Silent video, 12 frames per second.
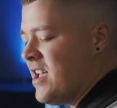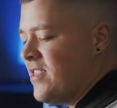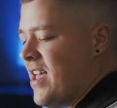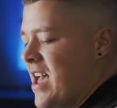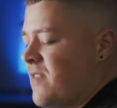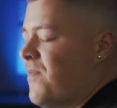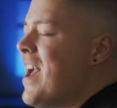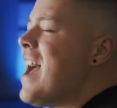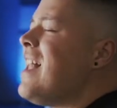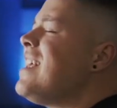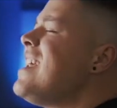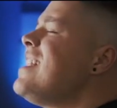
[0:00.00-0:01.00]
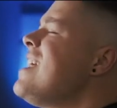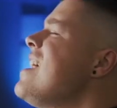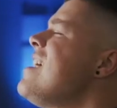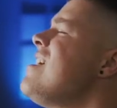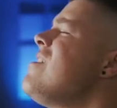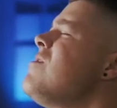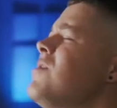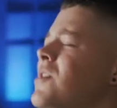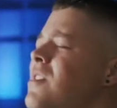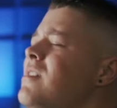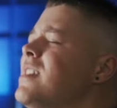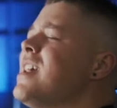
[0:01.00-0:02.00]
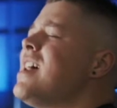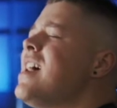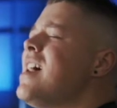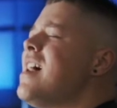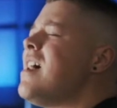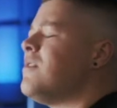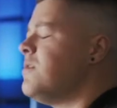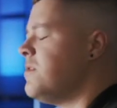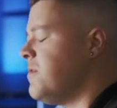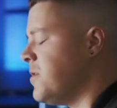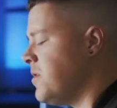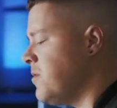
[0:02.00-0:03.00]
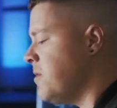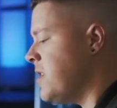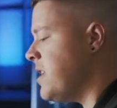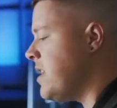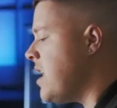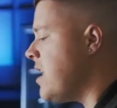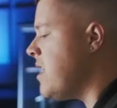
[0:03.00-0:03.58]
that valleyed hill called Calvary,